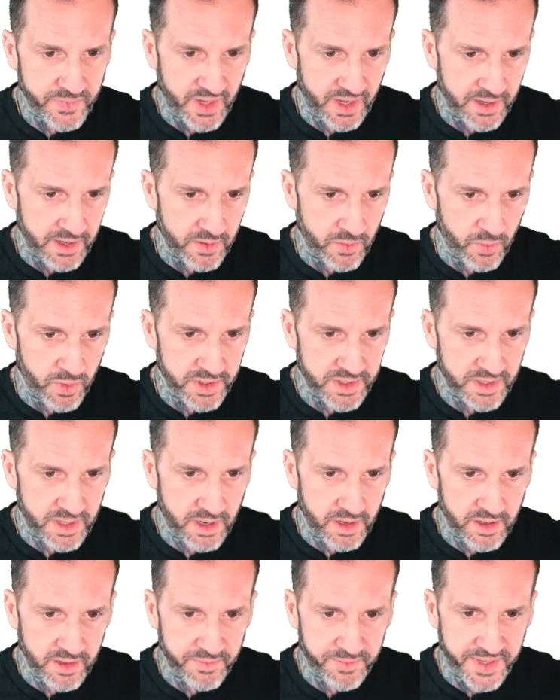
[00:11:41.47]
Uh, one
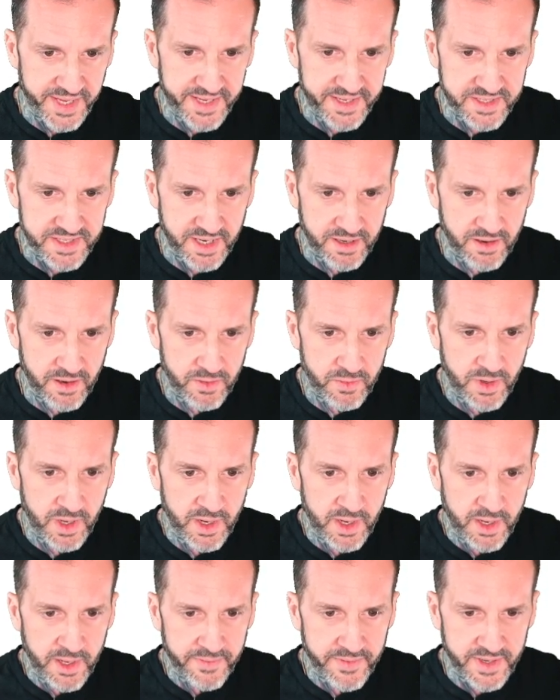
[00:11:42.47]
called P0
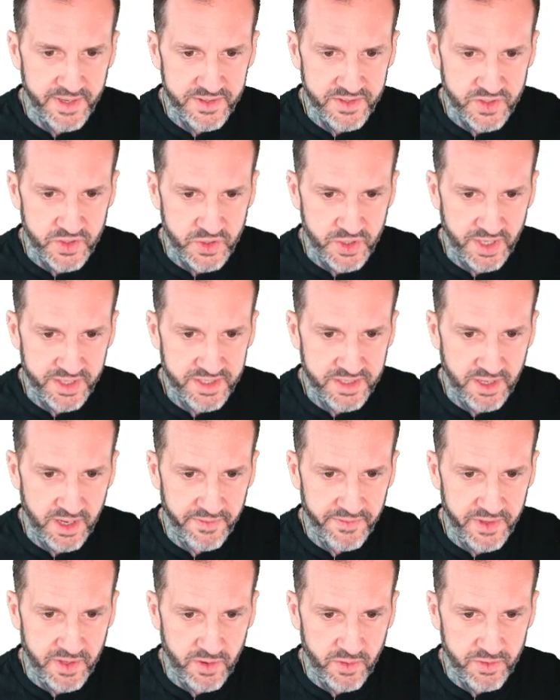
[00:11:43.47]
that is just
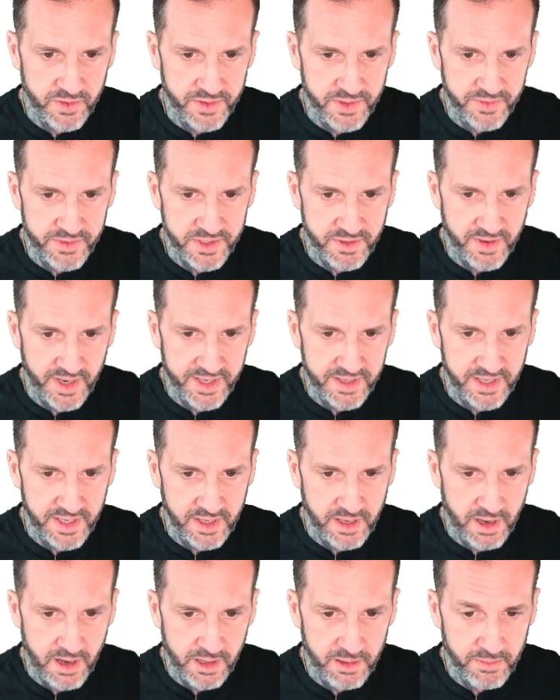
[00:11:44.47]
on the owner user ID
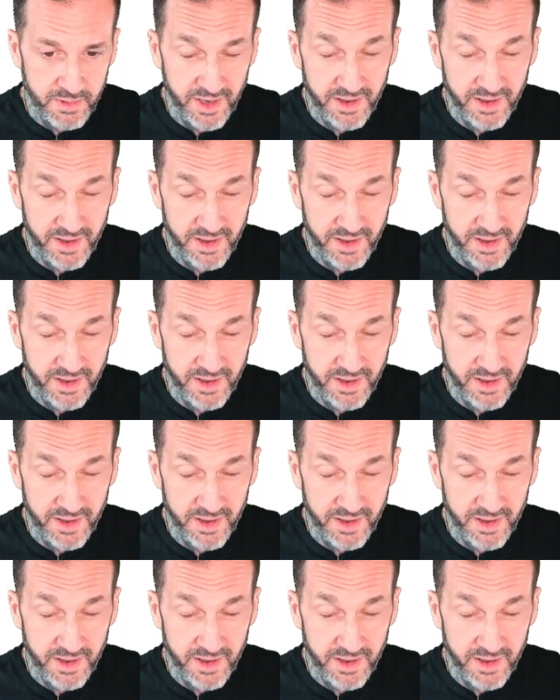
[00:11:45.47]
column,